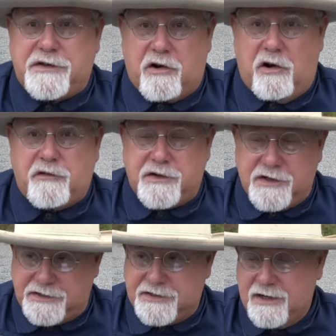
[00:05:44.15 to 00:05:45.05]
to
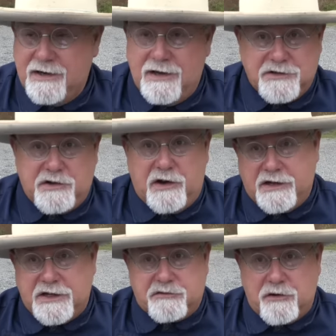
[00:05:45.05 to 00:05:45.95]
cartridges so he
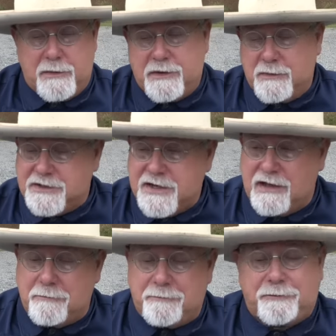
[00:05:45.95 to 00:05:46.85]
could distribute them and
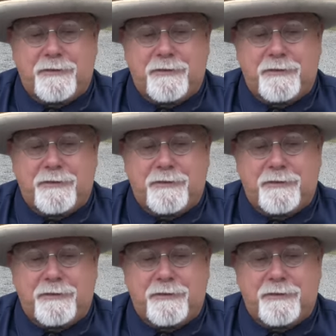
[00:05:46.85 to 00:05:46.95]
sell them.